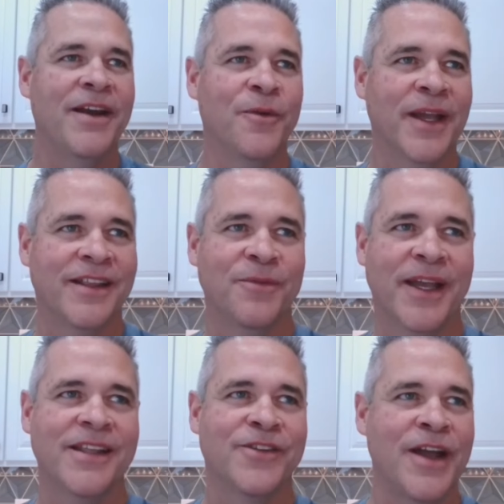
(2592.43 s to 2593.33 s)
And I know we
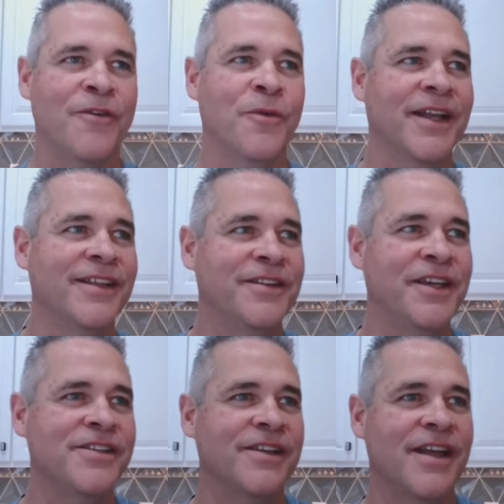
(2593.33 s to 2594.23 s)
get to travel, we get to
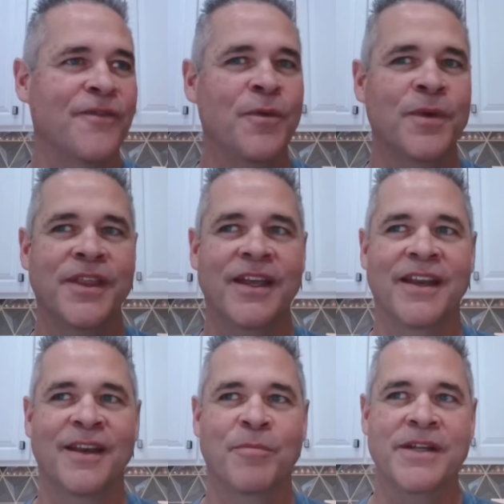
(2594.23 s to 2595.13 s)
teach and have fun with
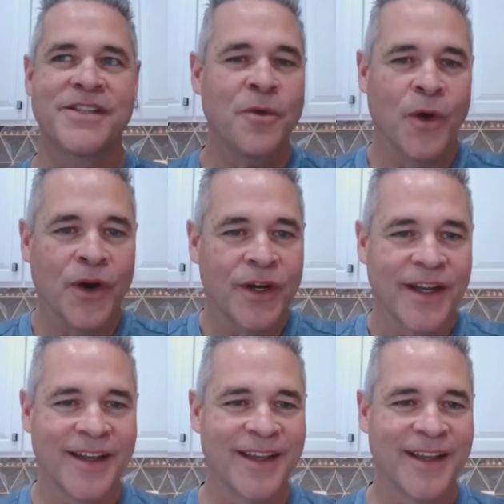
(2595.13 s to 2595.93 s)
it, but it's still work.